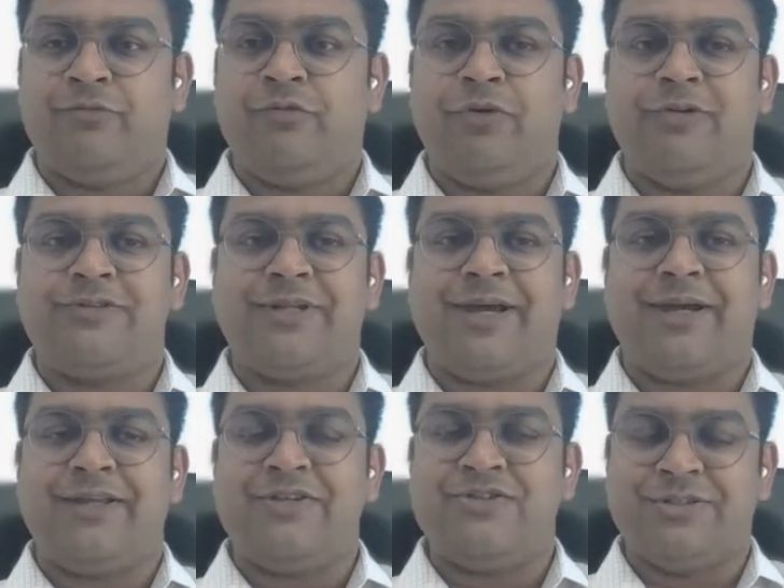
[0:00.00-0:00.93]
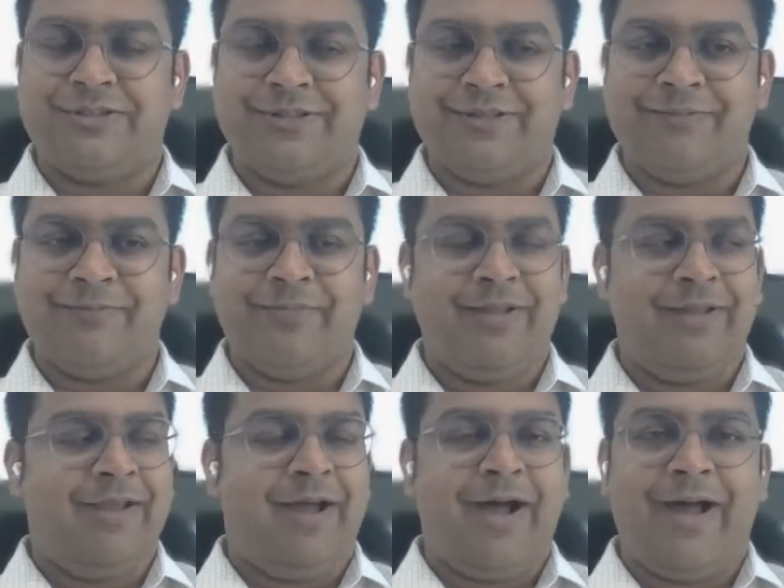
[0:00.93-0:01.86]
full stack engineering.
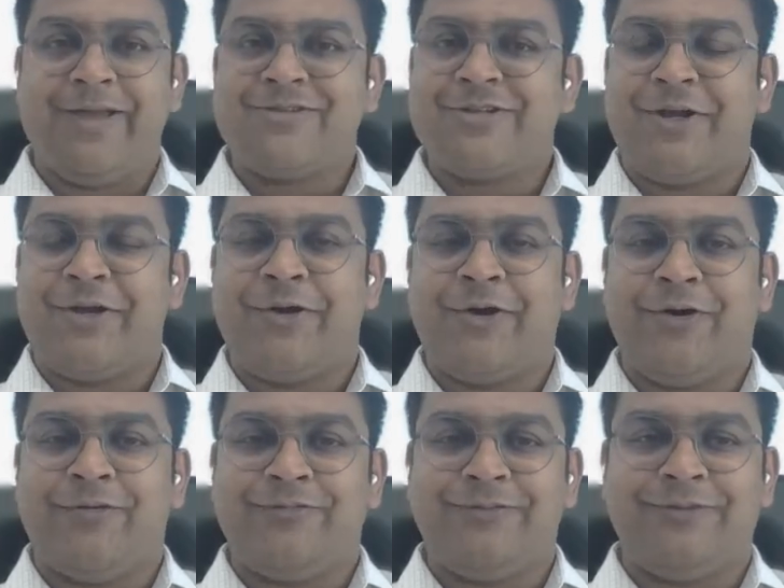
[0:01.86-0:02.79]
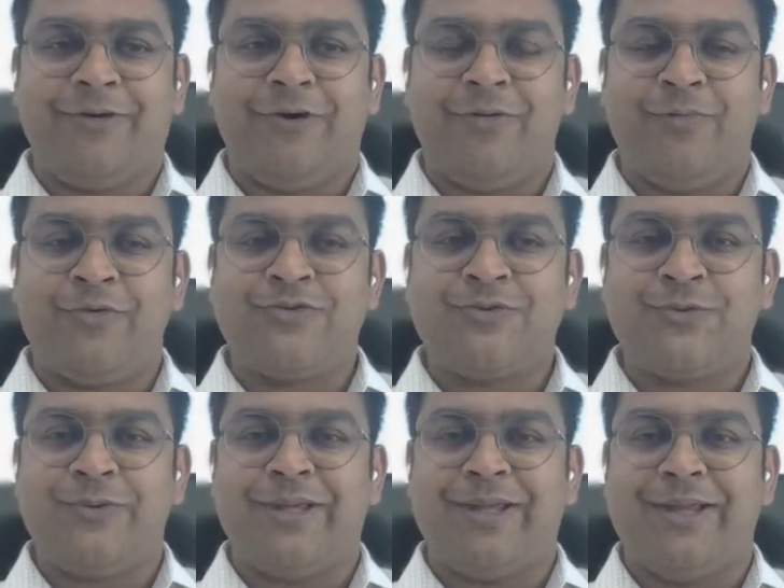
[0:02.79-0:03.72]
I started off almost
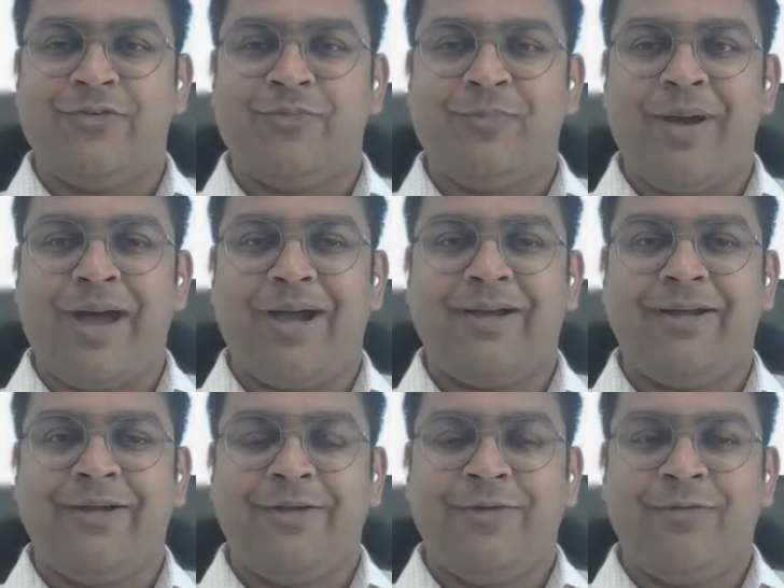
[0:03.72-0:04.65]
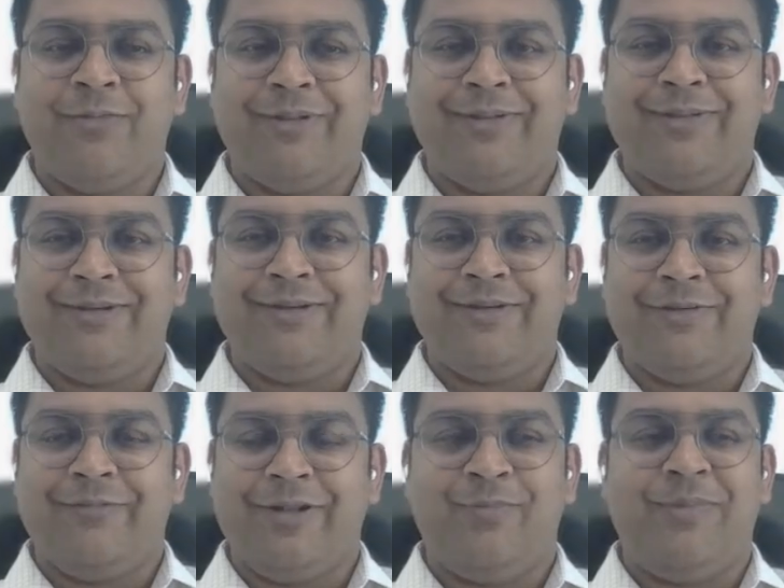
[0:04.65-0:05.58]
2 decades back with
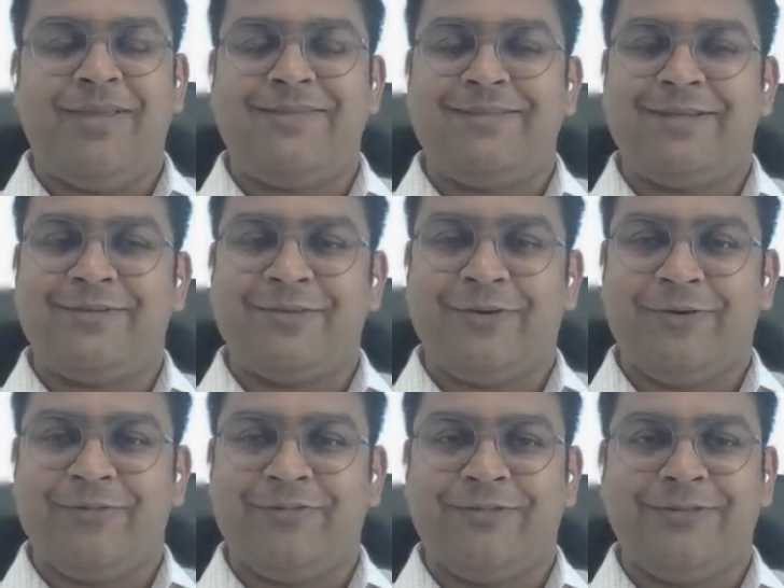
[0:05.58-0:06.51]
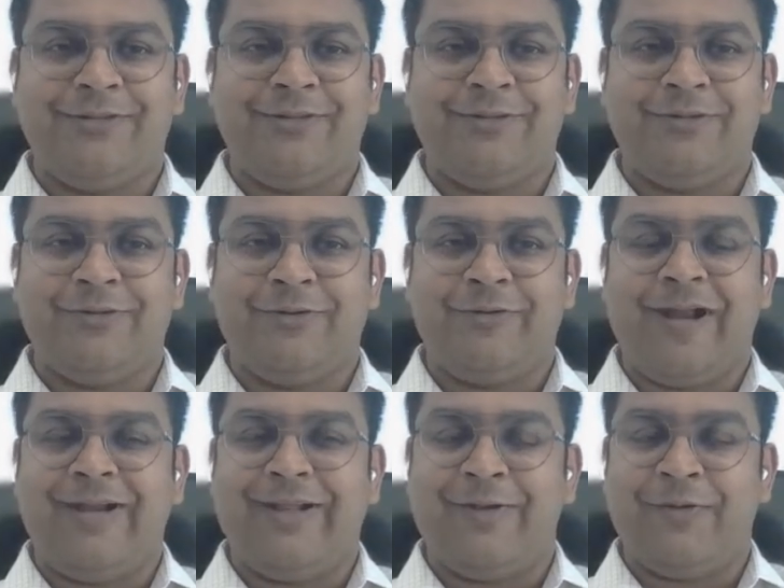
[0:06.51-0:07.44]
the very basics of
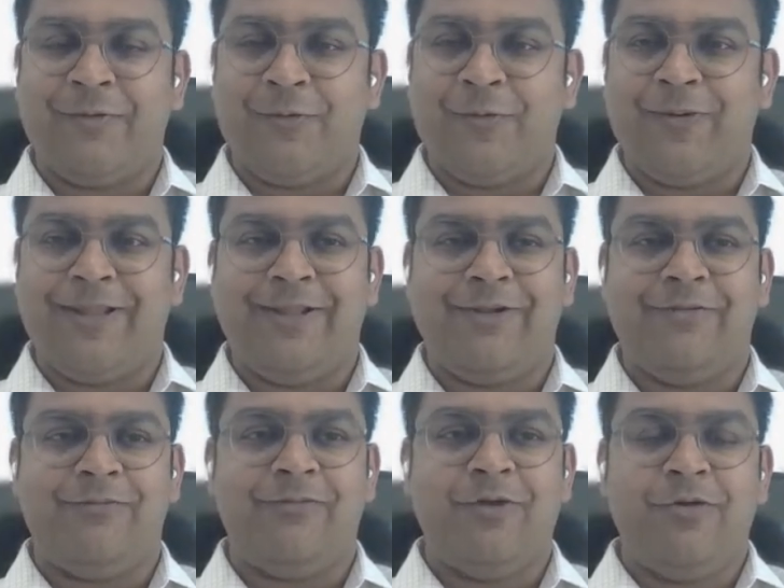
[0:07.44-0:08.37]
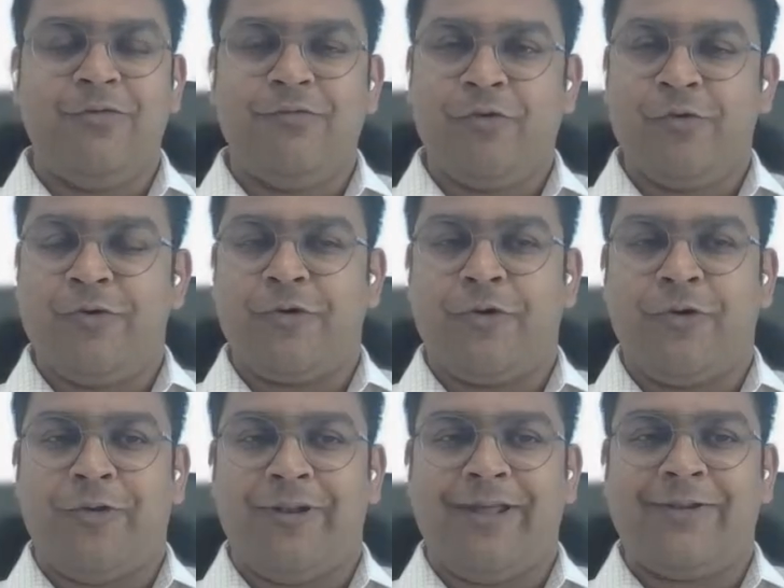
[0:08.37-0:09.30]
writing code in
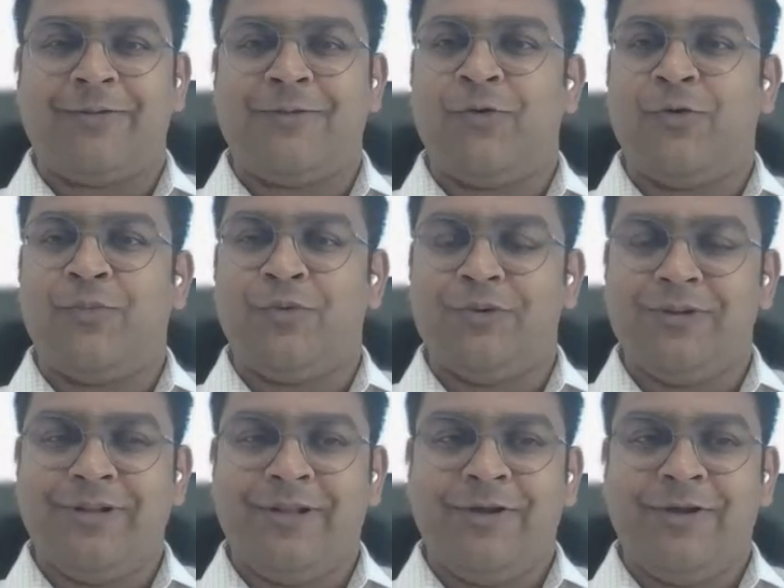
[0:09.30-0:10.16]
Fortran and COBOL.